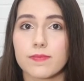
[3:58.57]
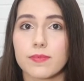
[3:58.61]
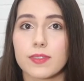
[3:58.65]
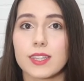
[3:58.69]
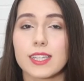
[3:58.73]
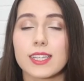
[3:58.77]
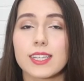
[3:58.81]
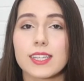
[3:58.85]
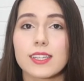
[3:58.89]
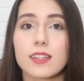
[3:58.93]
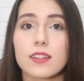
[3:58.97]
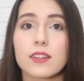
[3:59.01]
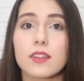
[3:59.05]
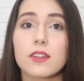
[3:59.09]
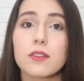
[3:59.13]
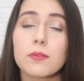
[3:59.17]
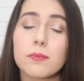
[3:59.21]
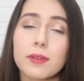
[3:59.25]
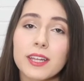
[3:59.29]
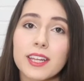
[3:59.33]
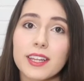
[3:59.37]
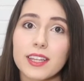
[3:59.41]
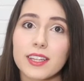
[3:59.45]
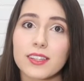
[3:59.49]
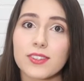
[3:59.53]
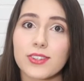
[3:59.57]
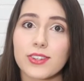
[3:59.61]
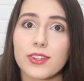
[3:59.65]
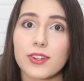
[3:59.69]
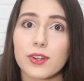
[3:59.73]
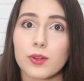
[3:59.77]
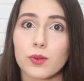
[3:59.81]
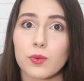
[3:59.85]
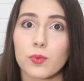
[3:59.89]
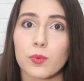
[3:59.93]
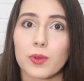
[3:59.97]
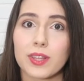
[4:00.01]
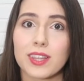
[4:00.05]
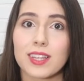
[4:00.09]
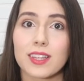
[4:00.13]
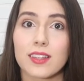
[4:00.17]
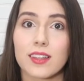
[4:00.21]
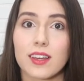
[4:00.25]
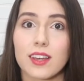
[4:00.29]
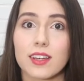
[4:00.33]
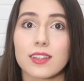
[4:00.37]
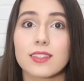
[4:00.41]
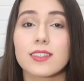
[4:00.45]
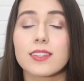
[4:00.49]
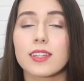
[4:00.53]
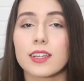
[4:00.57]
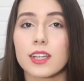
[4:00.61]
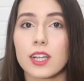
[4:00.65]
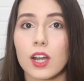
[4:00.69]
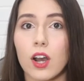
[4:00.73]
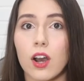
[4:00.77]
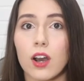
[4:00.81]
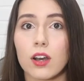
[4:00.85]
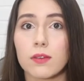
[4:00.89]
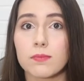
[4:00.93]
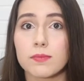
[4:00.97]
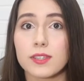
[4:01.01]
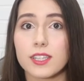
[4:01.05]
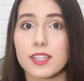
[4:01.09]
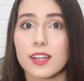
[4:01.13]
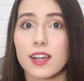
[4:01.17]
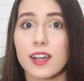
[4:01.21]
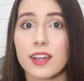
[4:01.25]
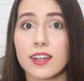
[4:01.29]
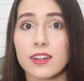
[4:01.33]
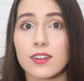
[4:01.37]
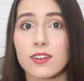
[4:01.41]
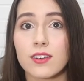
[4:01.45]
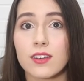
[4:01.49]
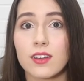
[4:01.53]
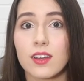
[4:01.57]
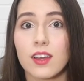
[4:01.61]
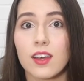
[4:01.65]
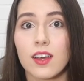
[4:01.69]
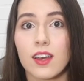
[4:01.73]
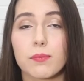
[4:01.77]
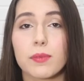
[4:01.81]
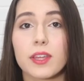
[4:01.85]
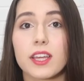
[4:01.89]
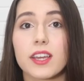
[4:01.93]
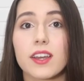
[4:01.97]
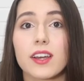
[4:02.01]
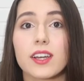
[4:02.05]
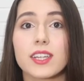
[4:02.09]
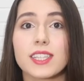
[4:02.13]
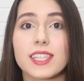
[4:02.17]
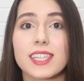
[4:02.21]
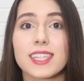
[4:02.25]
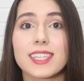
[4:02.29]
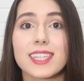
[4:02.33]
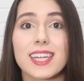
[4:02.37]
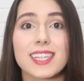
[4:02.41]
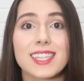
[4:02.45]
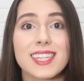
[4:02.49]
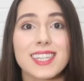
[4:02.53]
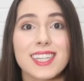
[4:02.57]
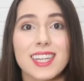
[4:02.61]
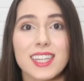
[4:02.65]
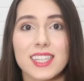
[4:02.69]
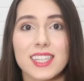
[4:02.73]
This is a little bit easier with a sitcom style because it doesn't